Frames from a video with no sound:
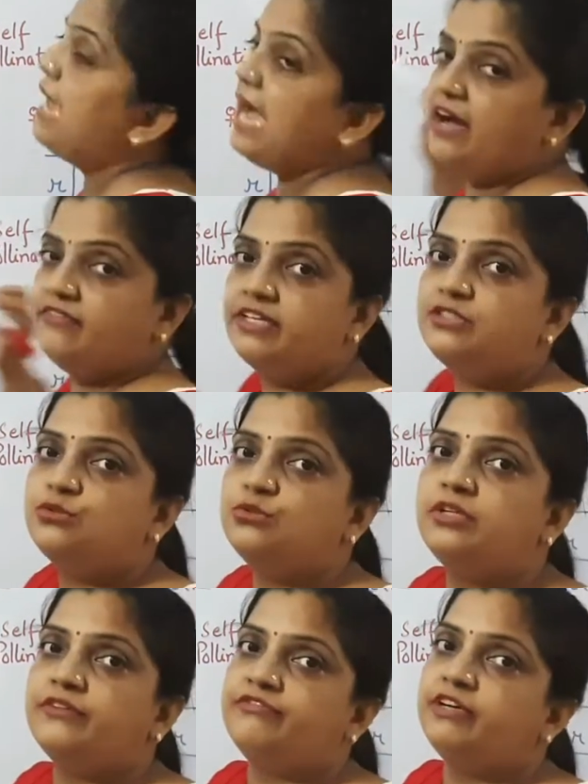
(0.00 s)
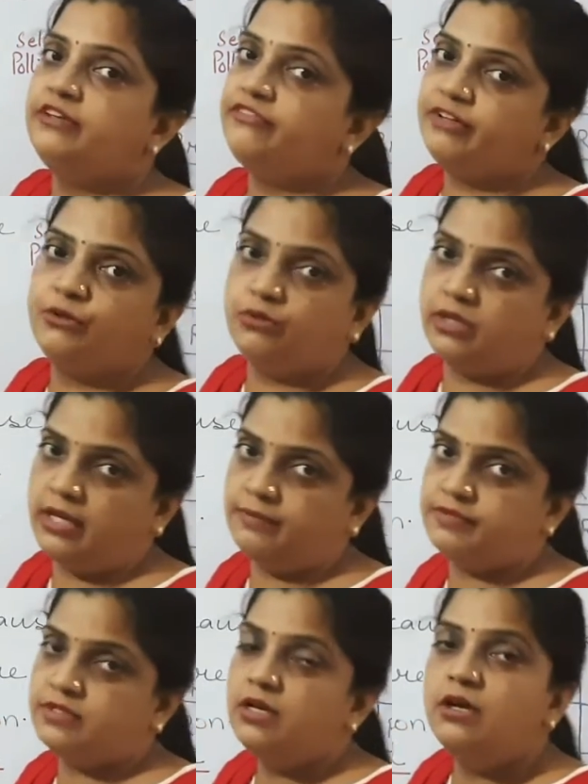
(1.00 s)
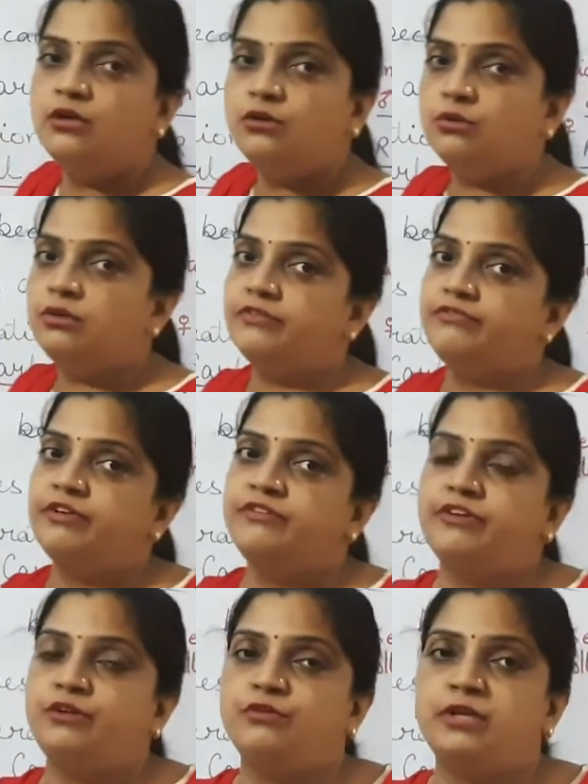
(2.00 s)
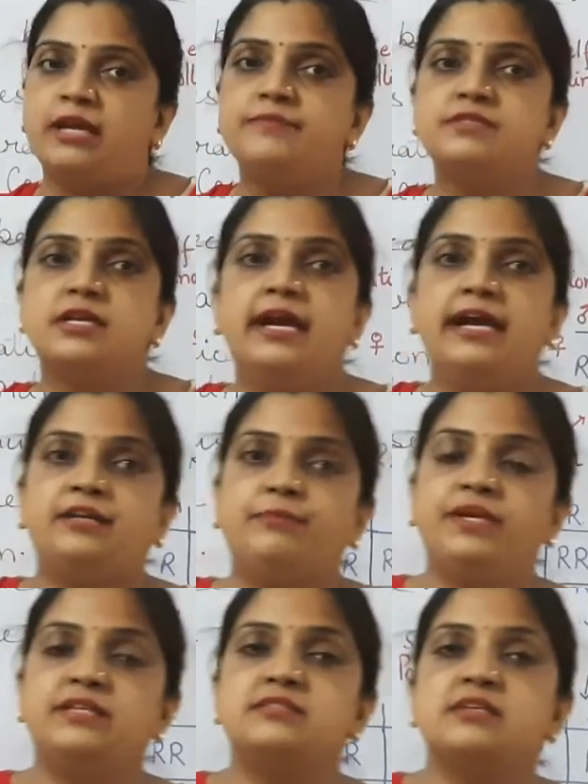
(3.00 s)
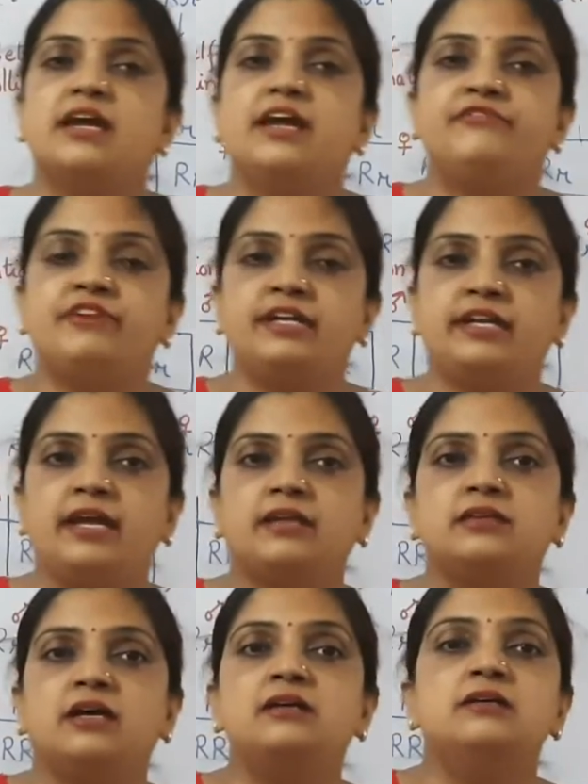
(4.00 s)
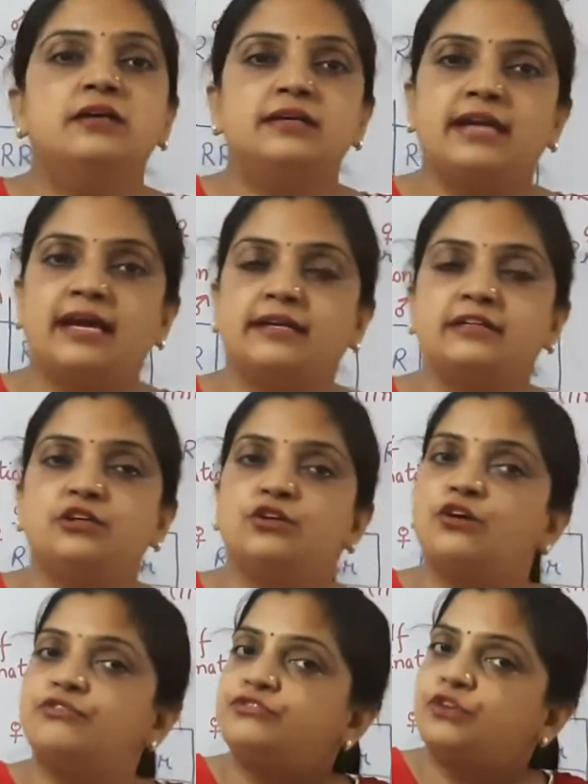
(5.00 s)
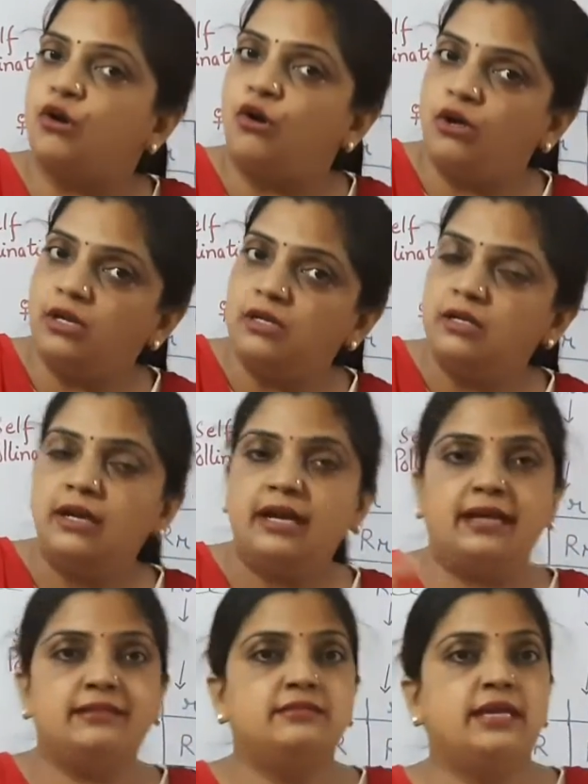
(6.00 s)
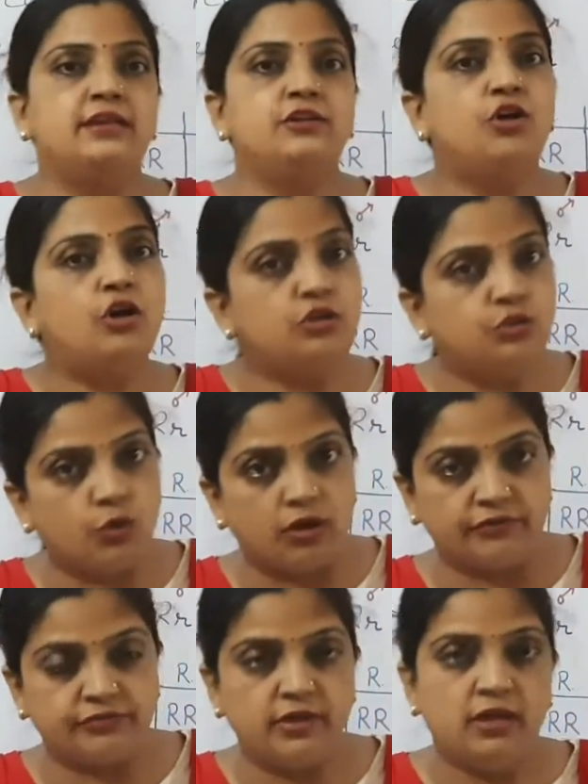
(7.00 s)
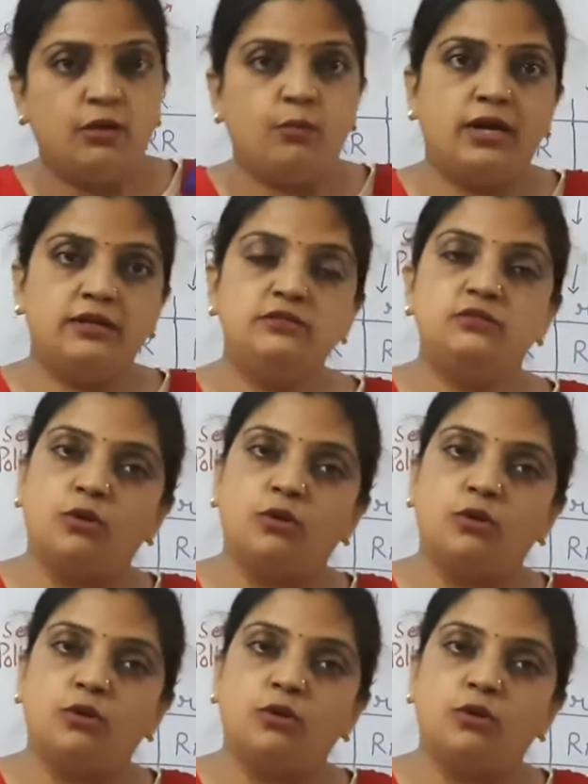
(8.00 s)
having two different phenotypes. Two different phenotypes. It means if I take the character of tall and then your dwarf, one